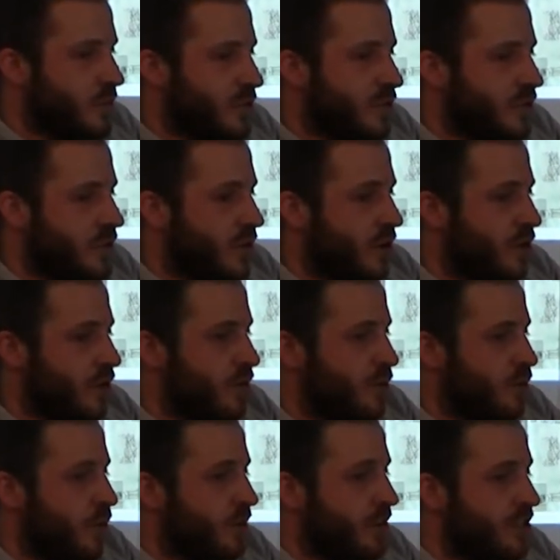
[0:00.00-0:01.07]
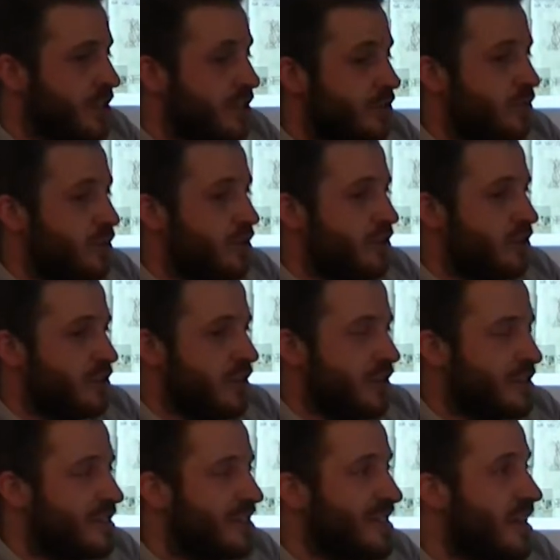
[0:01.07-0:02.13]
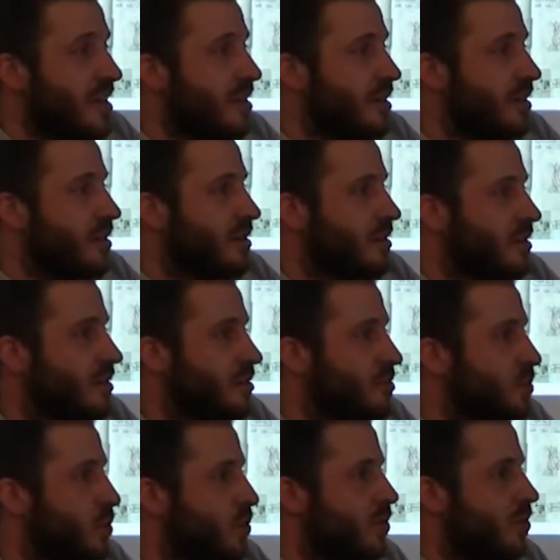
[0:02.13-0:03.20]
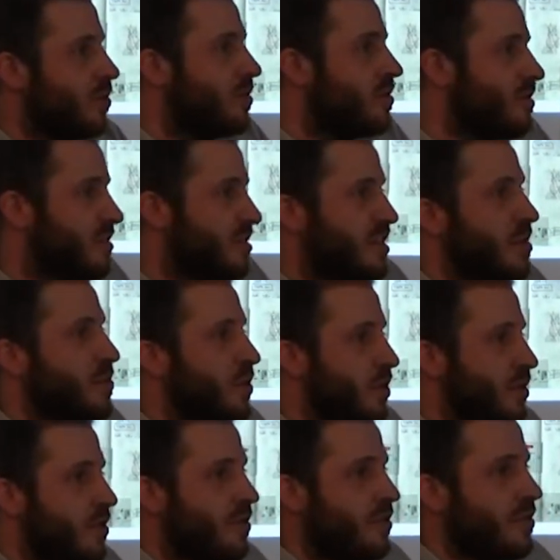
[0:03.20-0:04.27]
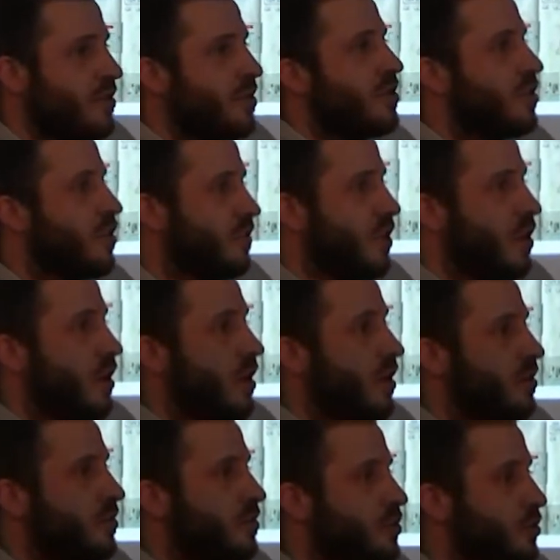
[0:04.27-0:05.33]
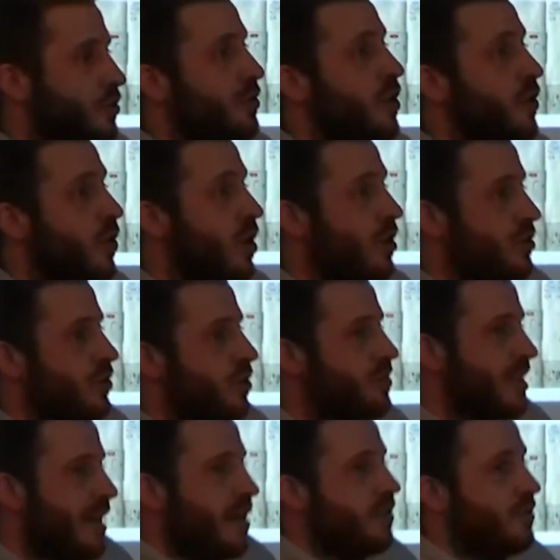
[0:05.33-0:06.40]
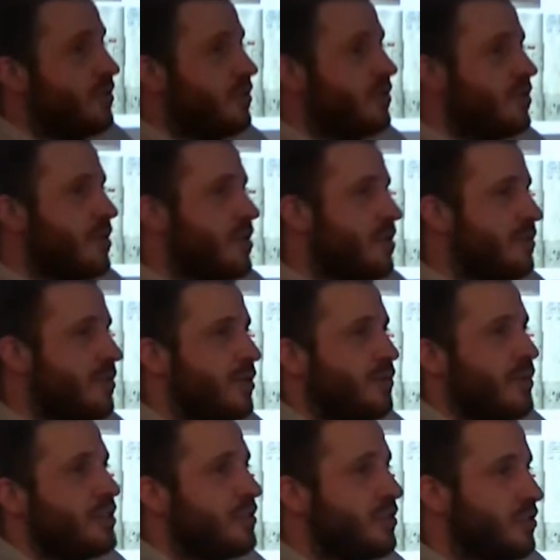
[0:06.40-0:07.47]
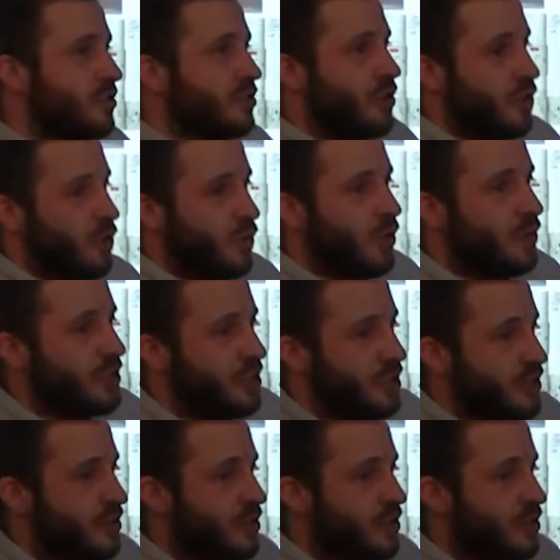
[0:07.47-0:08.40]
So what we did is we decided to take a small snippet of our studio workshop down and basically just show what we did.